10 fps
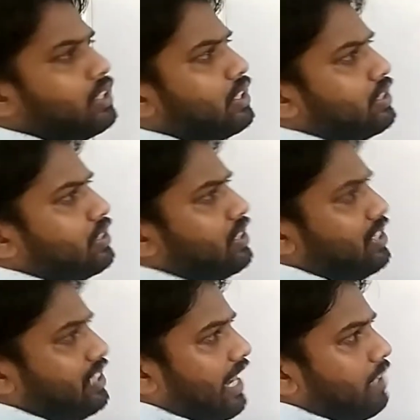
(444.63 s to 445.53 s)

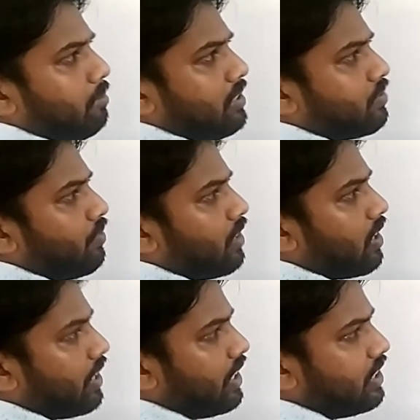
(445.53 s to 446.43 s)
These elements were
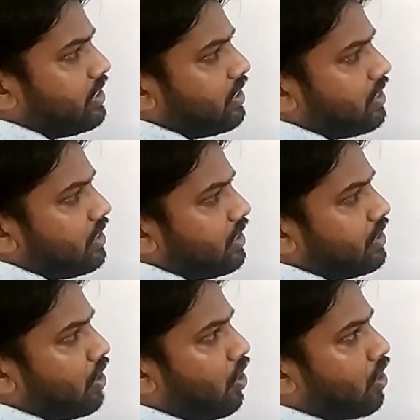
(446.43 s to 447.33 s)
arranged in
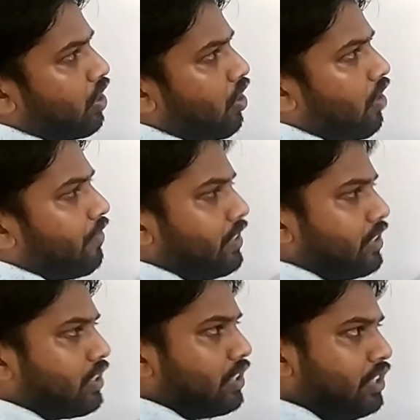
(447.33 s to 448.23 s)
the order of
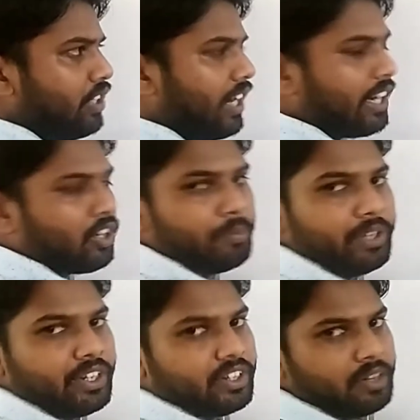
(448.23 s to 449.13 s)
increasing
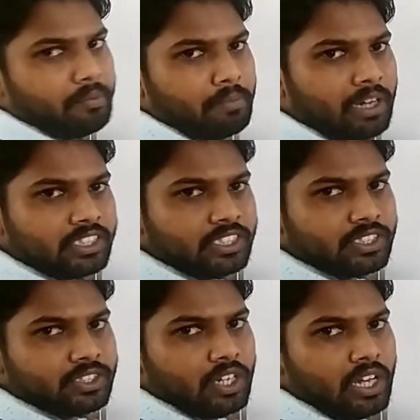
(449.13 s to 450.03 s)
atomic
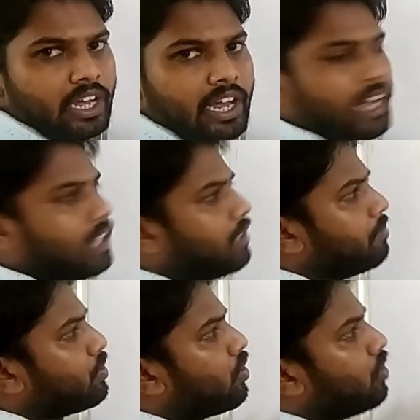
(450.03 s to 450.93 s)
masses
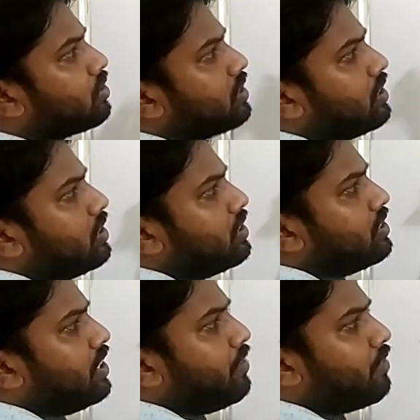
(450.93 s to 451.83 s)
because
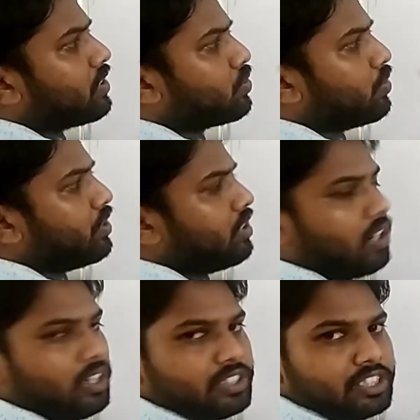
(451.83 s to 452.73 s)
they were
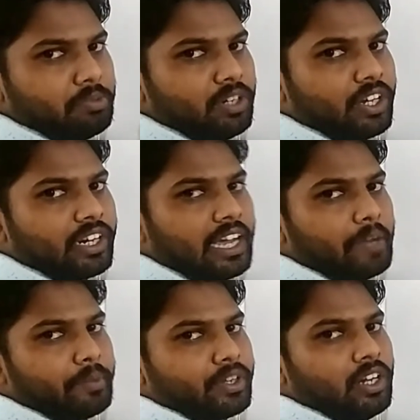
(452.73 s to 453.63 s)
showing a similar
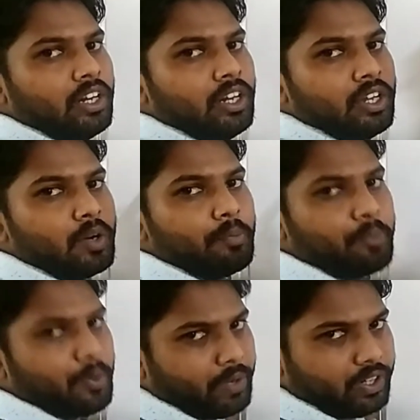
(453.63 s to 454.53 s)
chemical
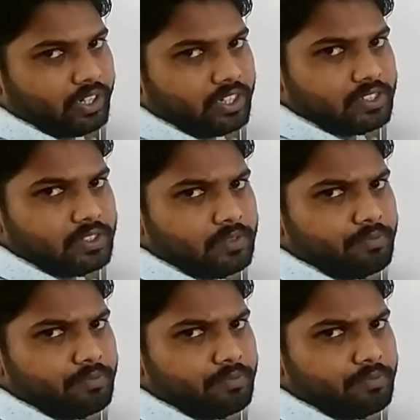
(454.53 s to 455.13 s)
properties.